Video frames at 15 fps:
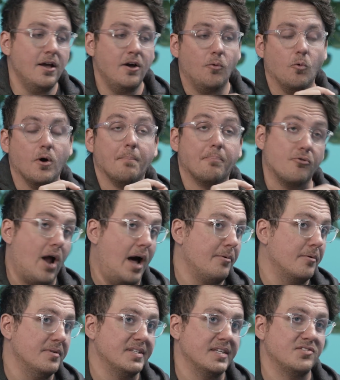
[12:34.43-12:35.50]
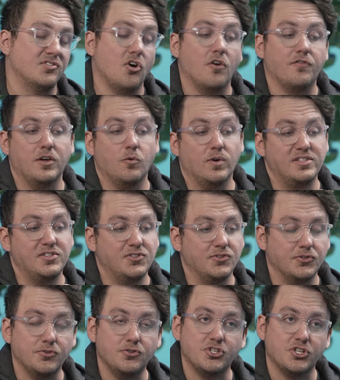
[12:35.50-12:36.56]
what problem is it solving, what
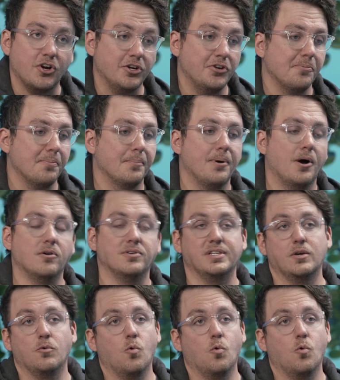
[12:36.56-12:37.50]
solution are you proposing,